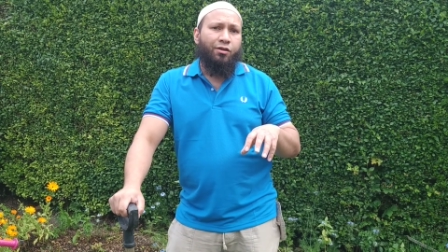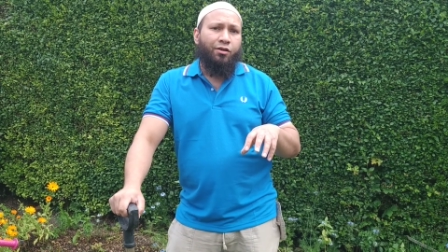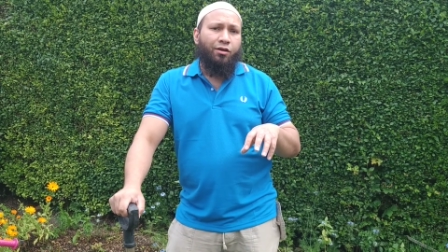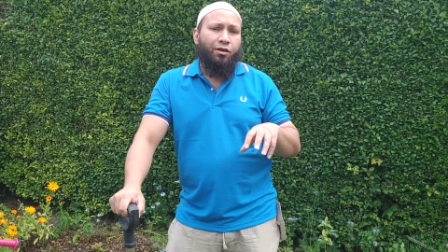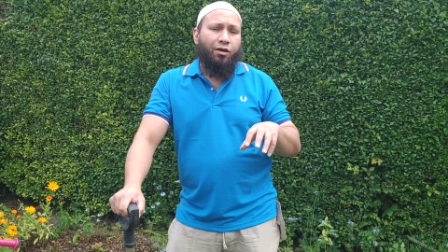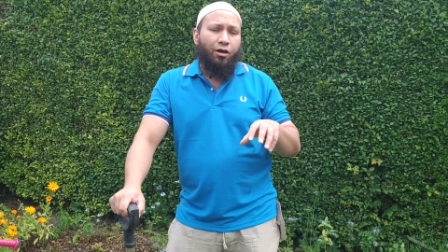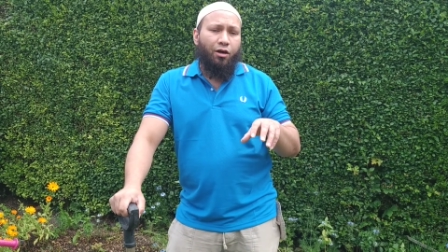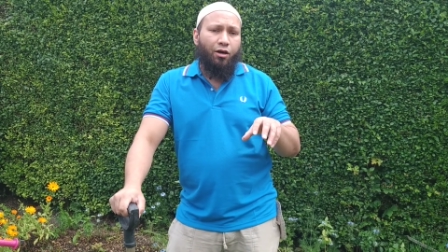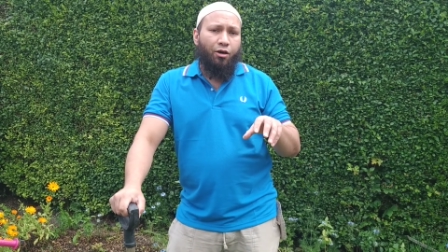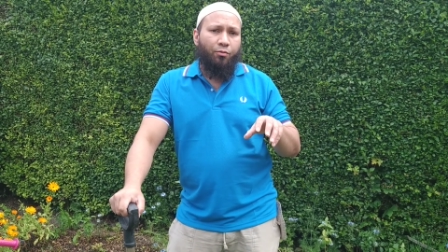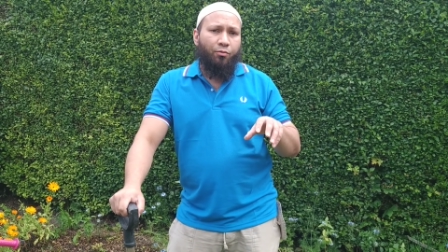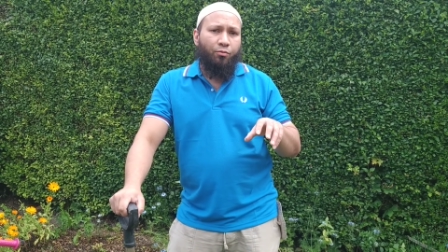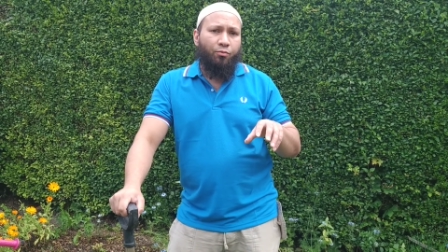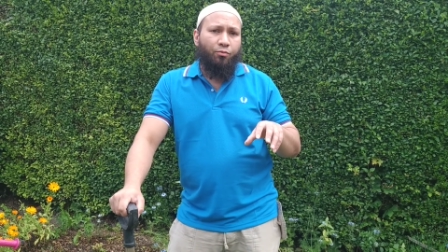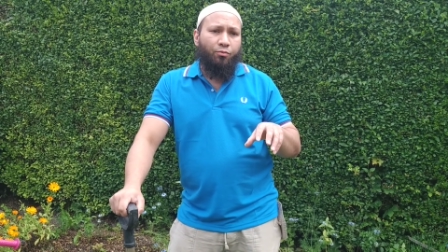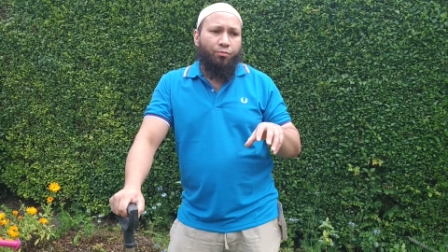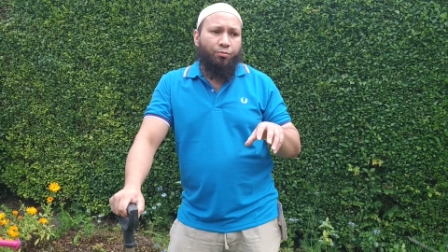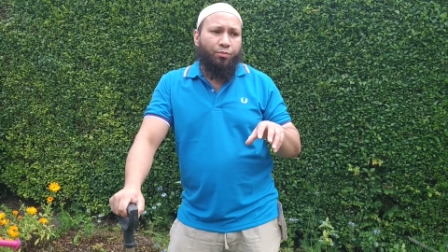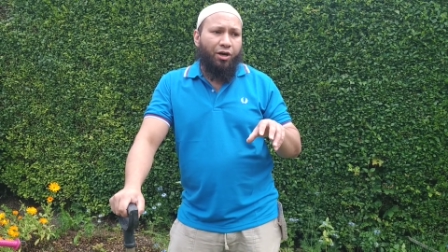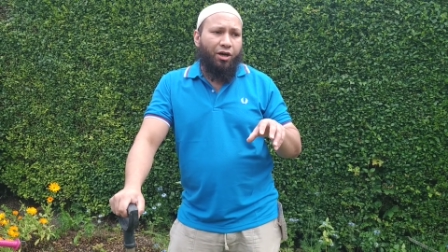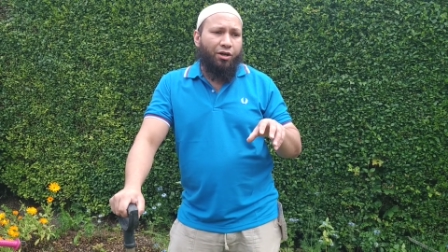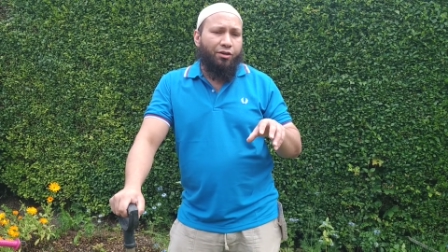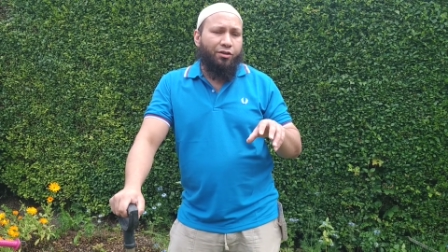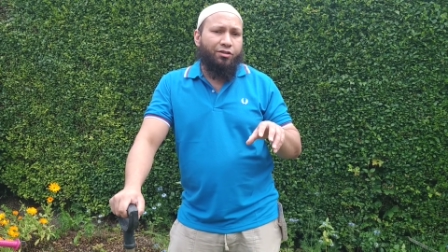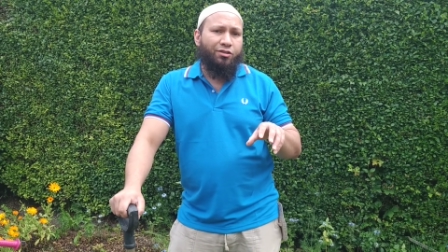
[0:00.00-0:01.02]
and by
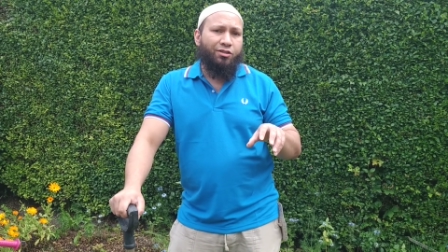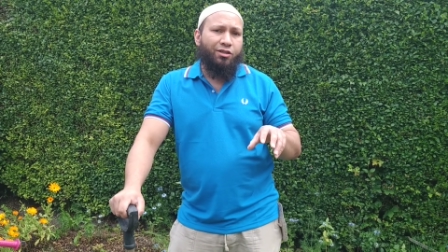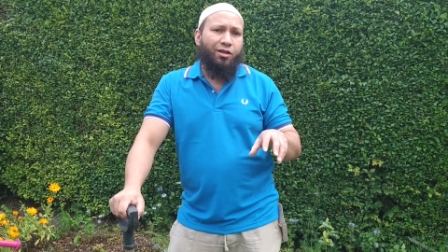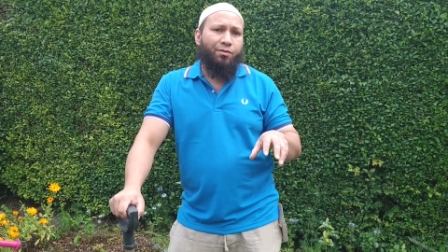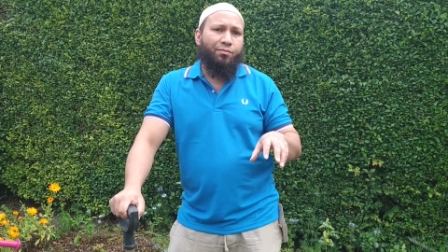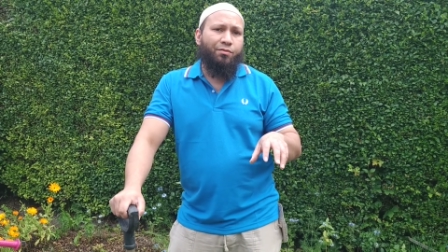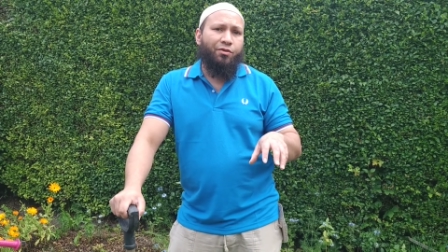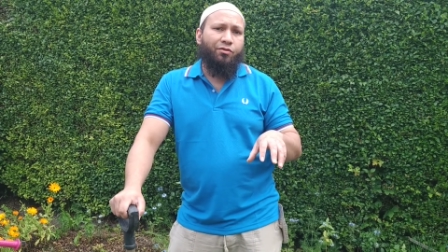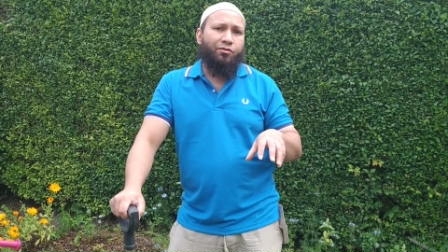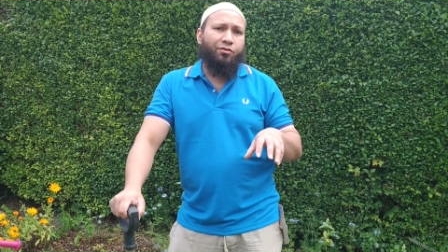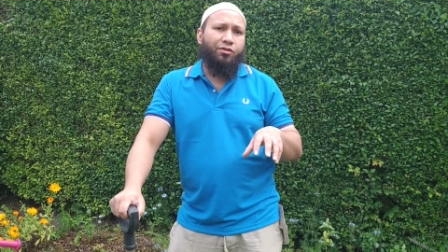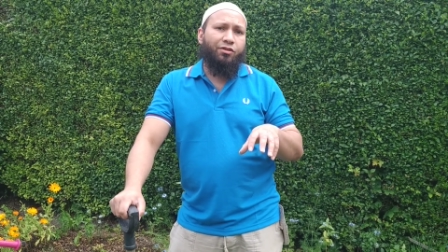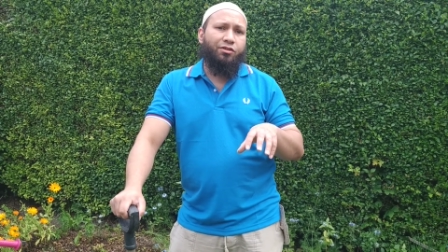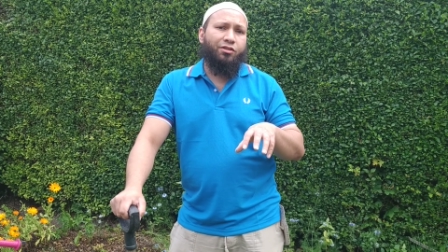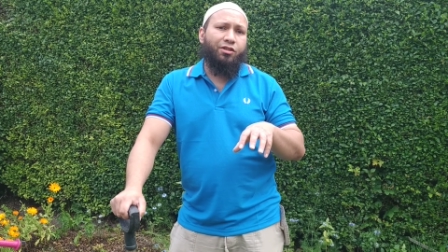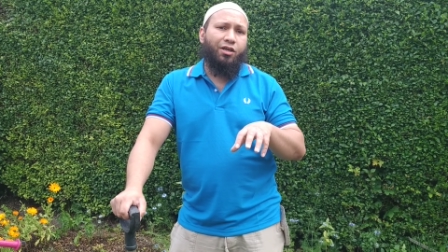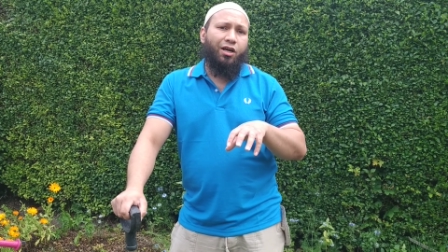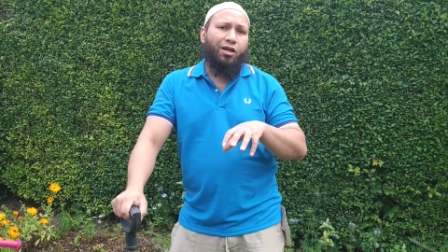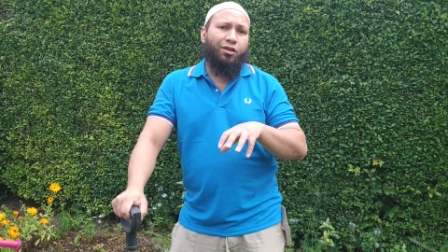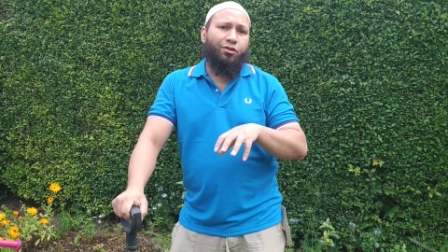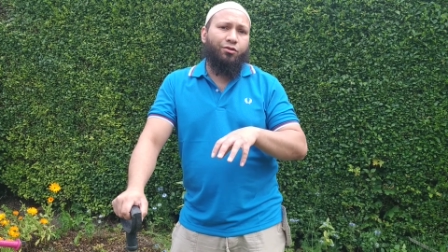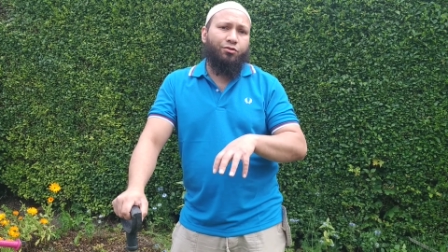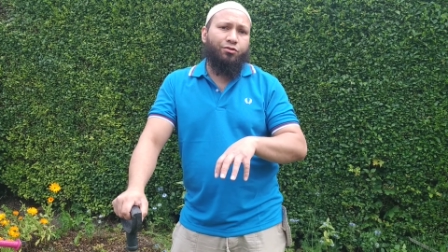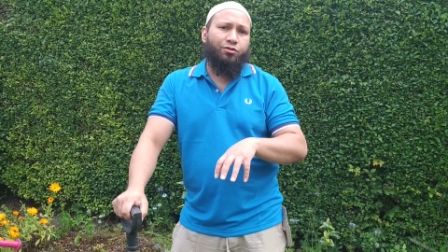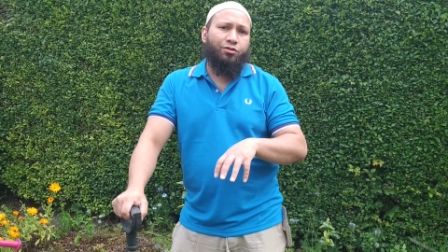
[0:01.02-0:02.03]
the time they reach
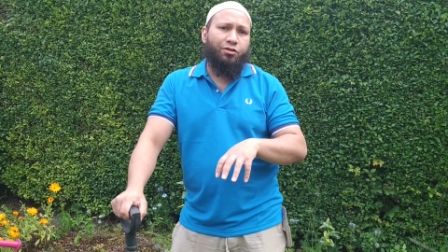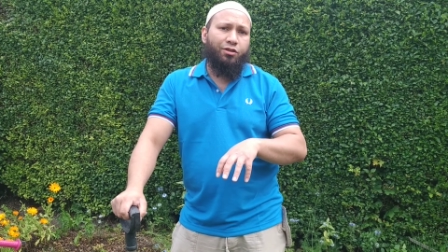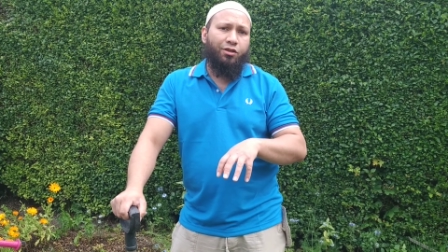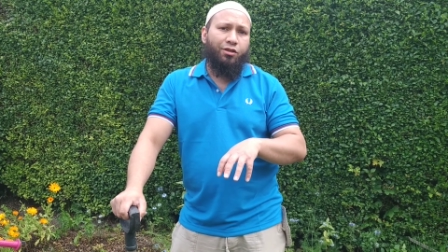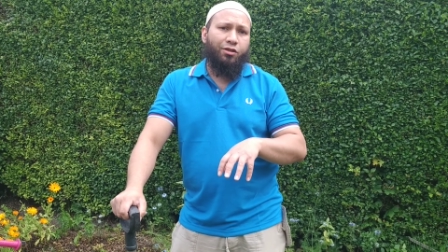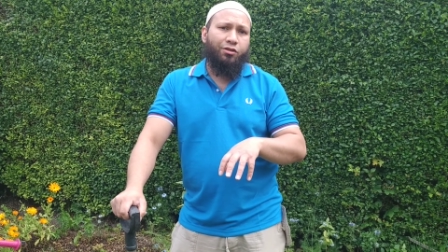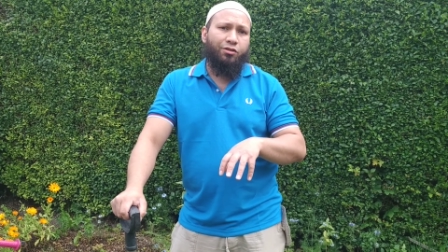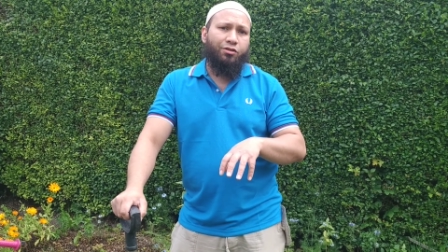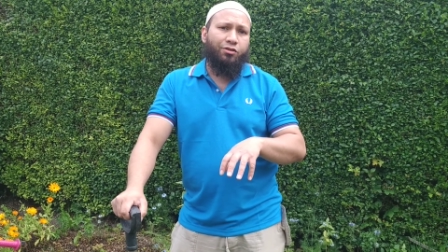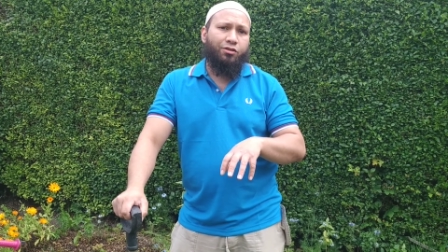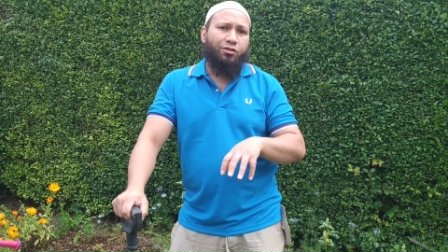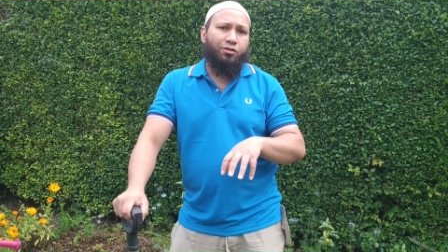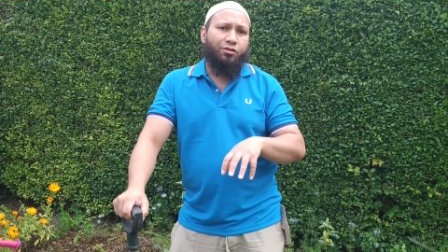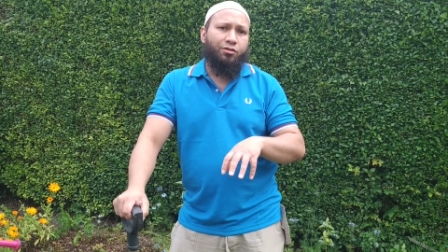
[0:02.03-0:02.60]
adult stage,